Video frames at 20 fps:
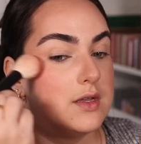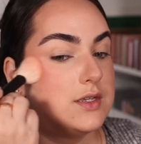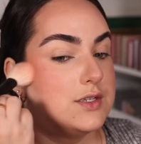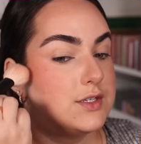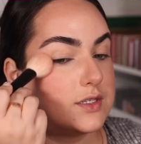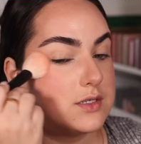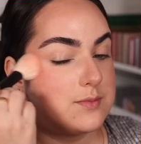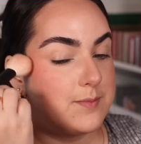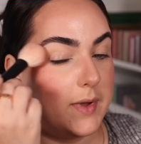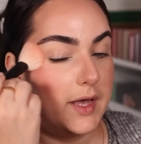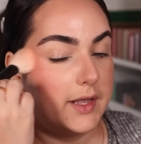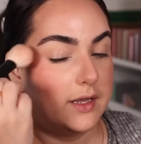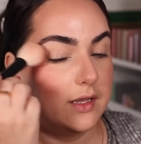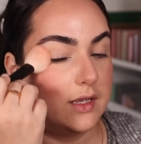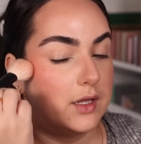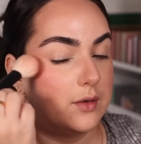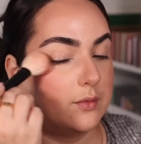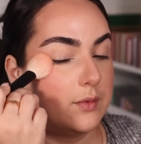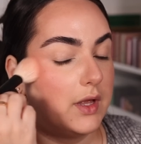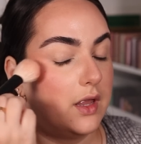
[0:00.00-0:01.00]
Just
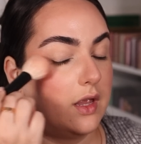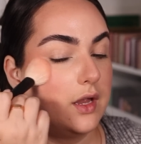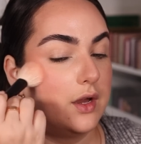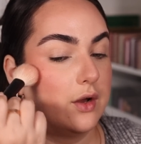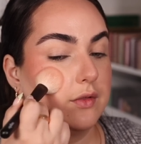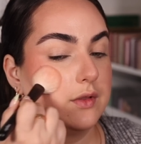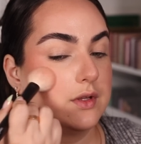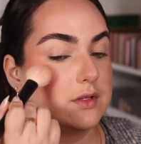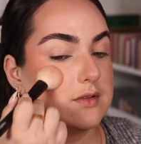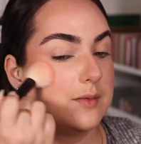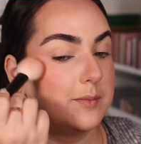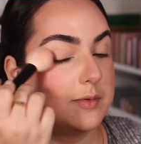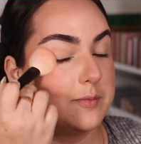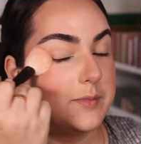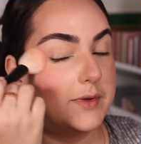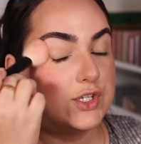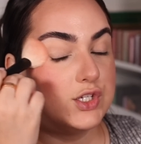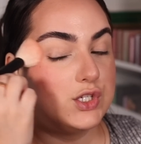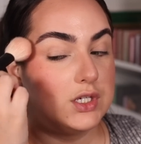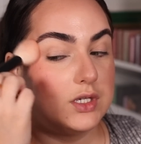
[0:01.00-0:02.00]
patting it right here on the top of
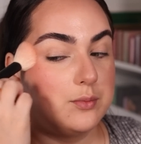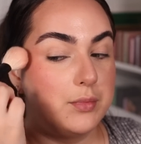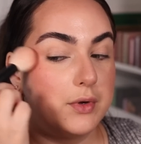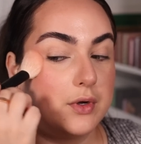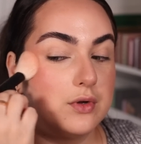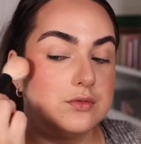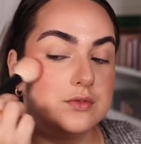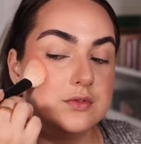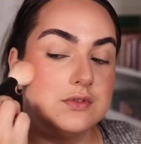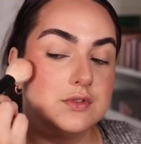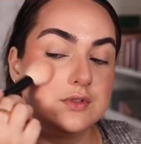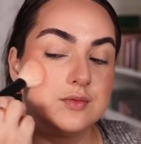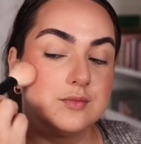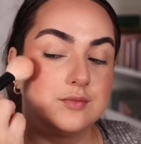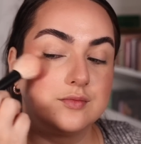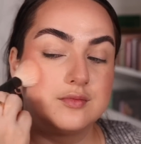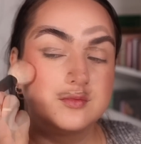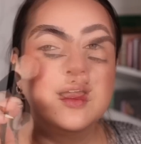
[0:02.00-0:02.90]
my cheekbones.